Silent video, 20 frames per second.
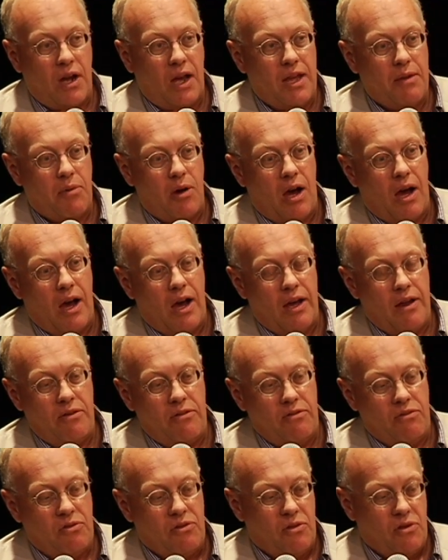I'm
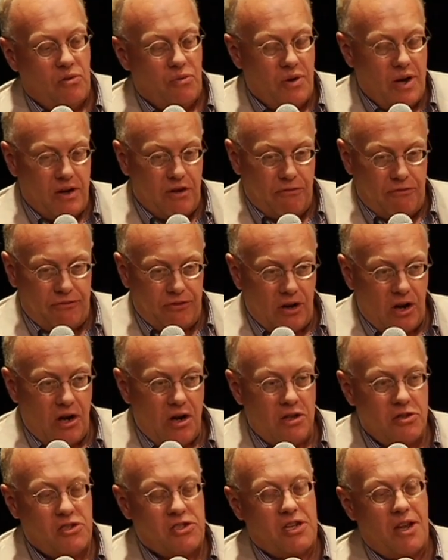on Radio
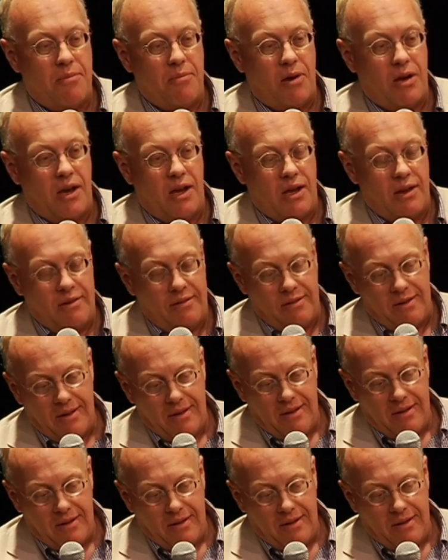France, I'm on,